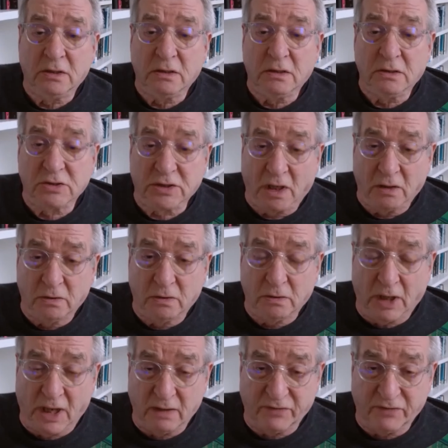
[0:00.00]
So
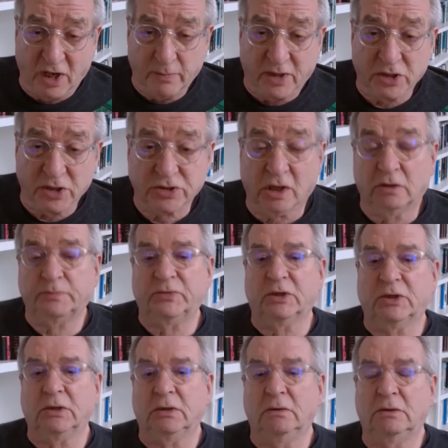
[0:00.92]
I very much hope
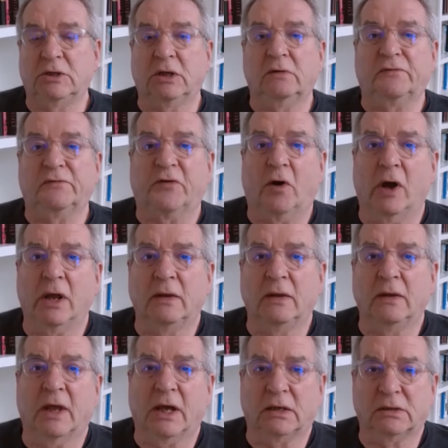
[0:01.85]
that you did find
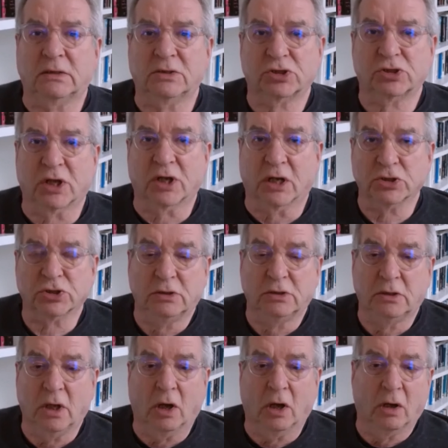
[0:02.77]
that
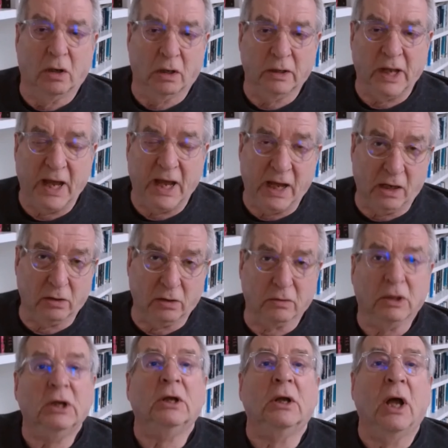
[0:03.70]
discussion on how
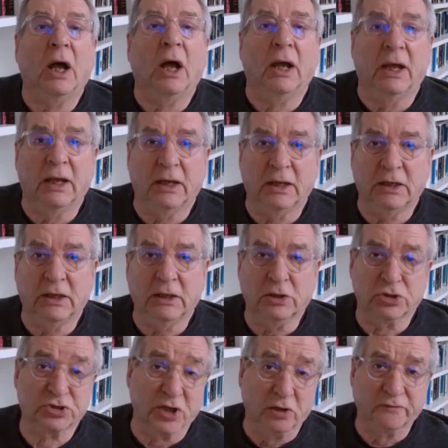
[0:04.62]
a
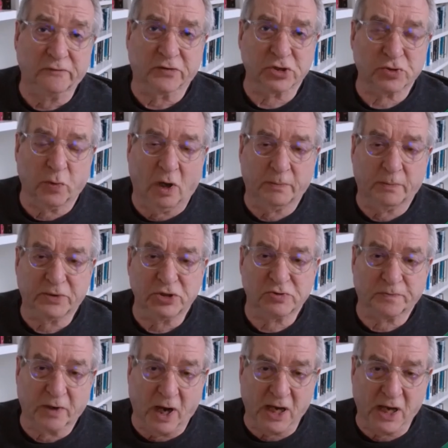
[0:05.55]
SOFR swap is
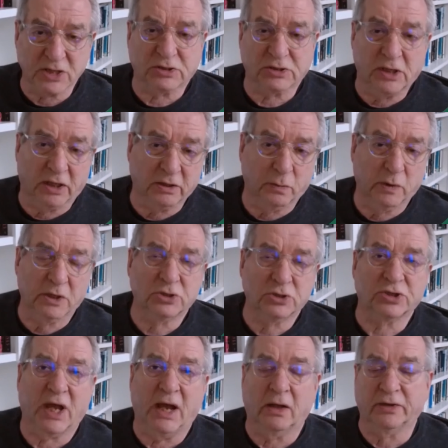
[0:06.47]
priced, in other words,
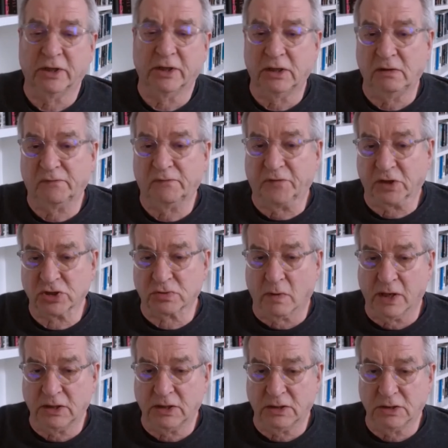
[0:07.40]
how the fixed
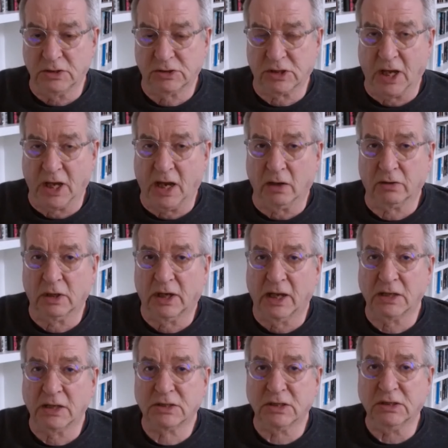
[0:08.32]
rate is
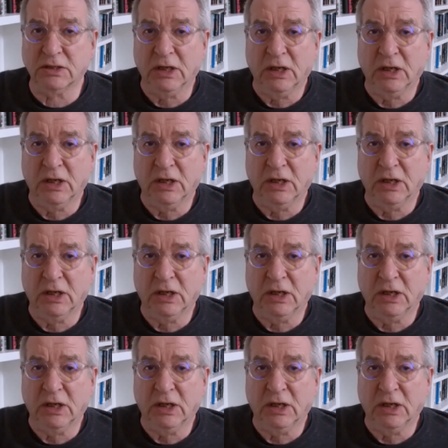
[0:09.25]
calculated.